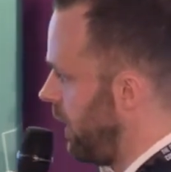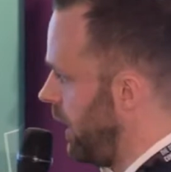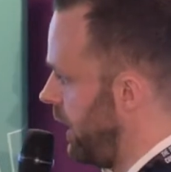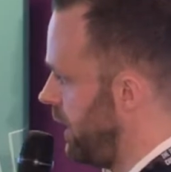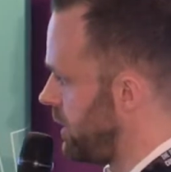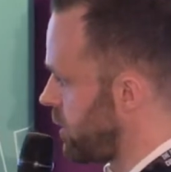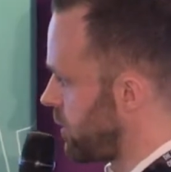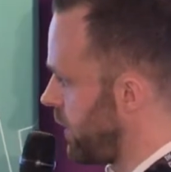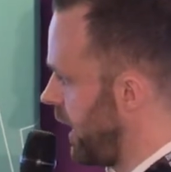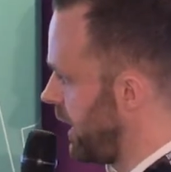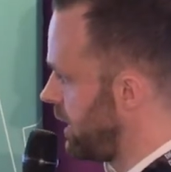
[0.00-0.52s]

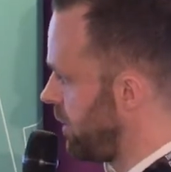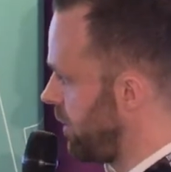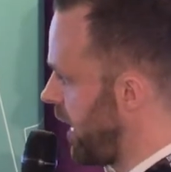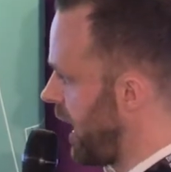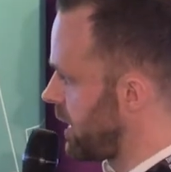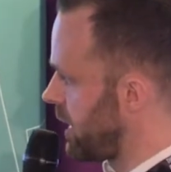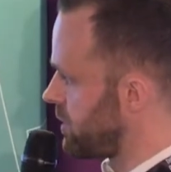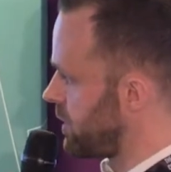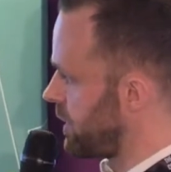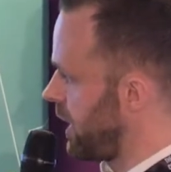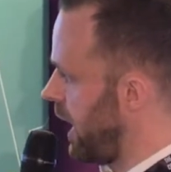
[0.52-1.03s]
Integrating the
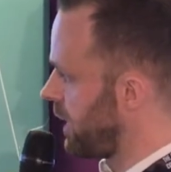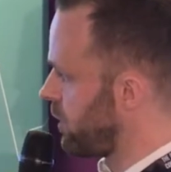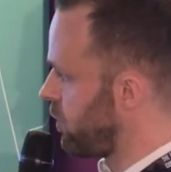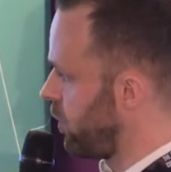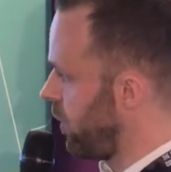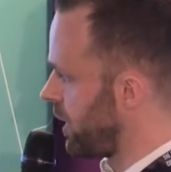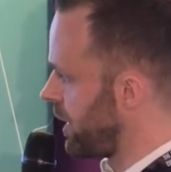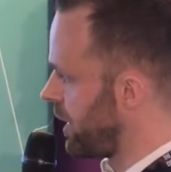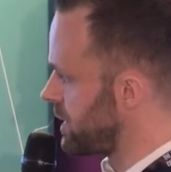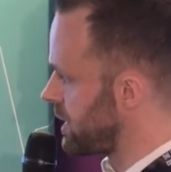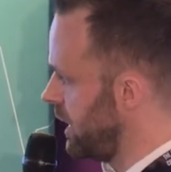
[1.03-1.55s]
management
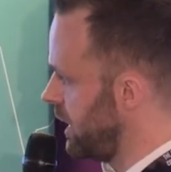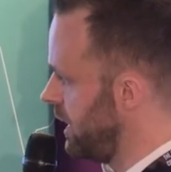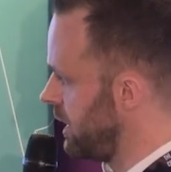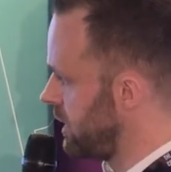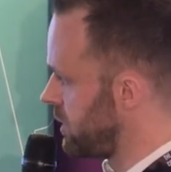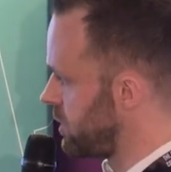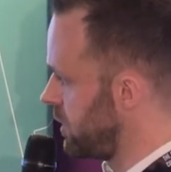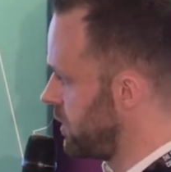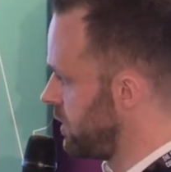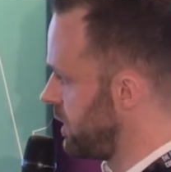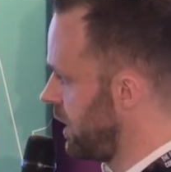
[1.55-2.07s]
headquarters
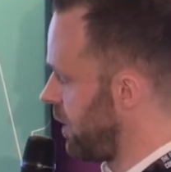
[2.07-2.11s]
into